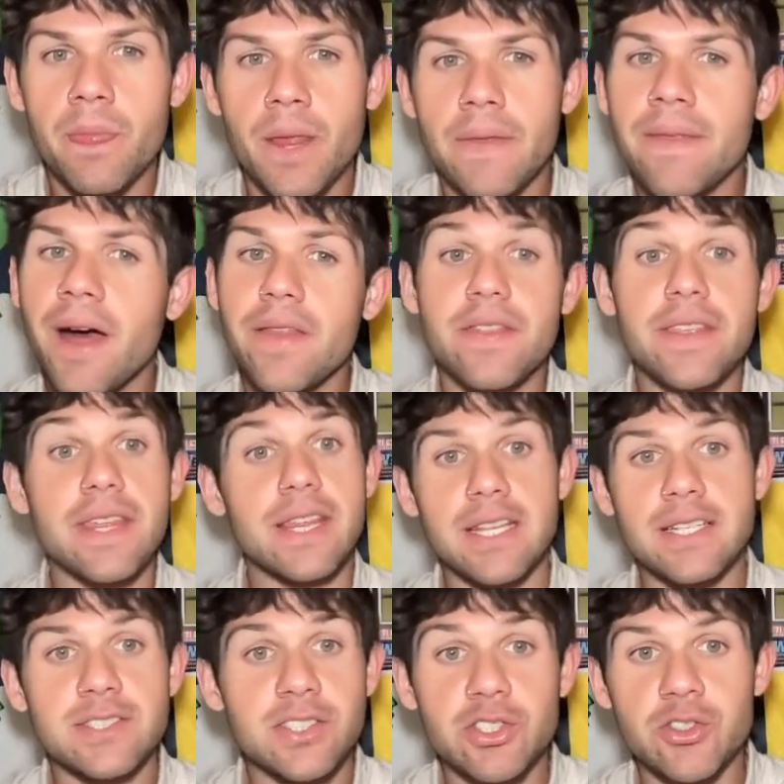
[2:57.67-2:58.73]
not the
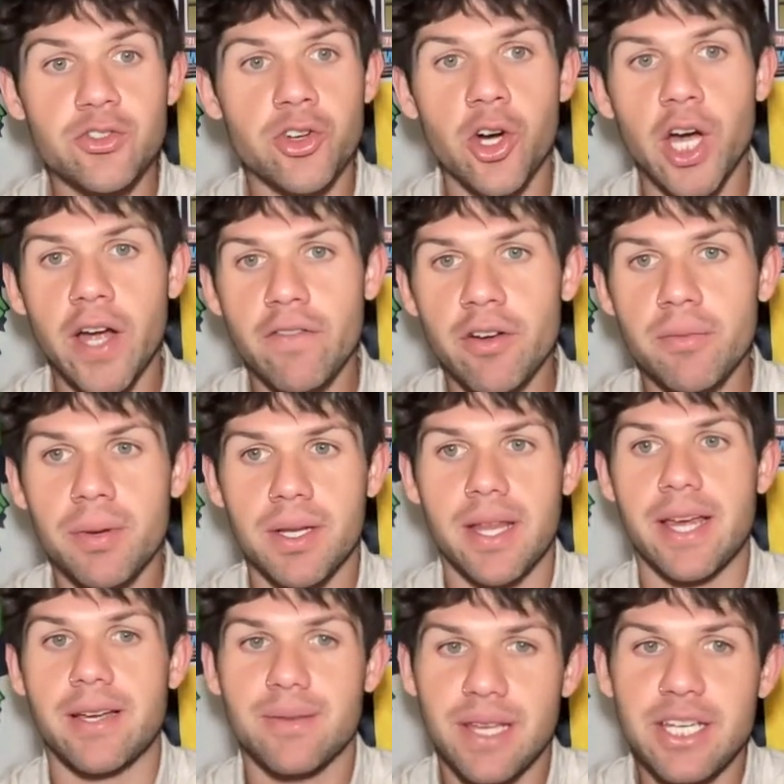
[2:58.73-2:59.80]
easiest draw ever, but
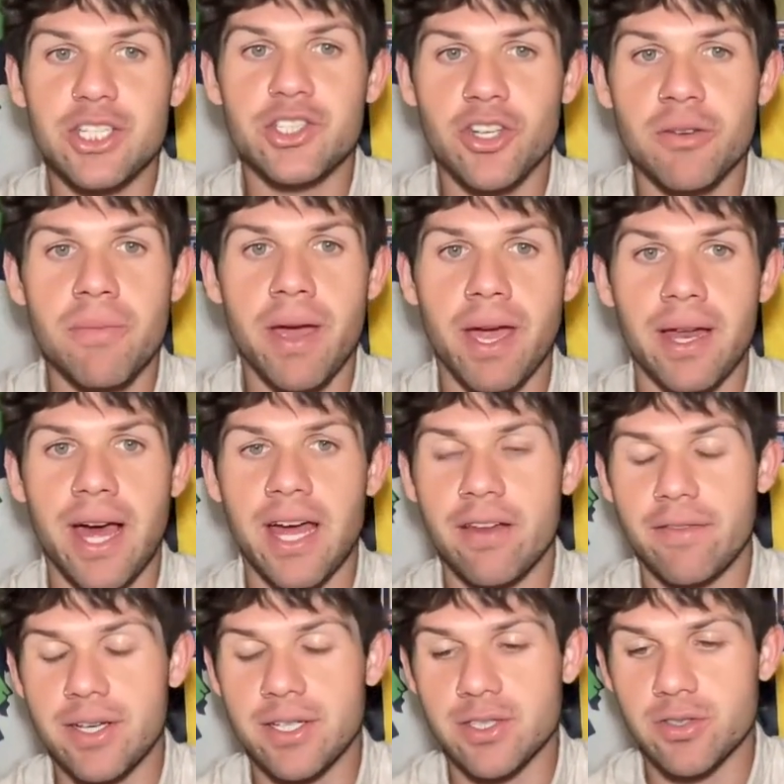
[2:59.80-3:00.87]
like, he should make it out
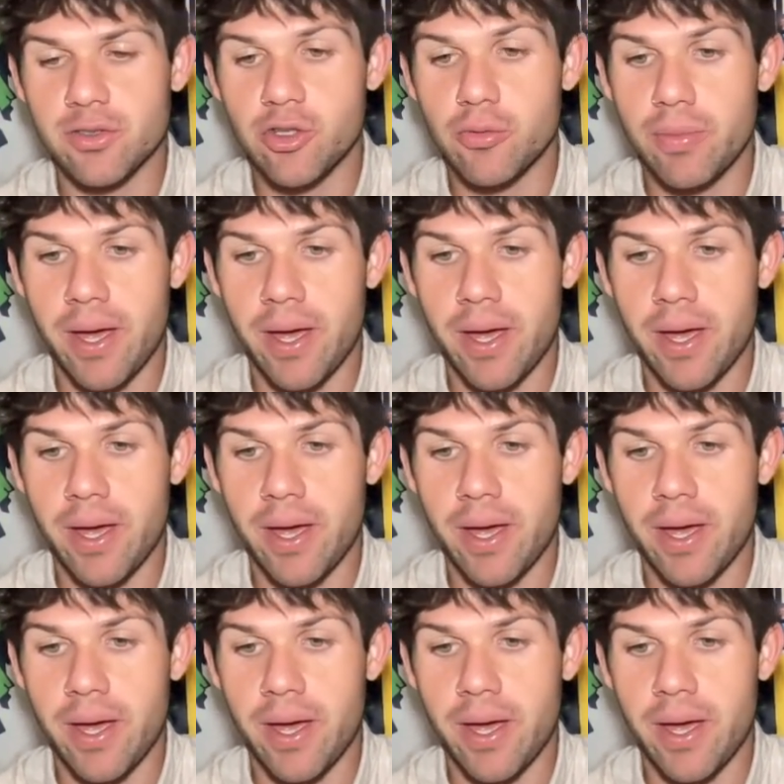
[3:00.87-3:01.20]
of his group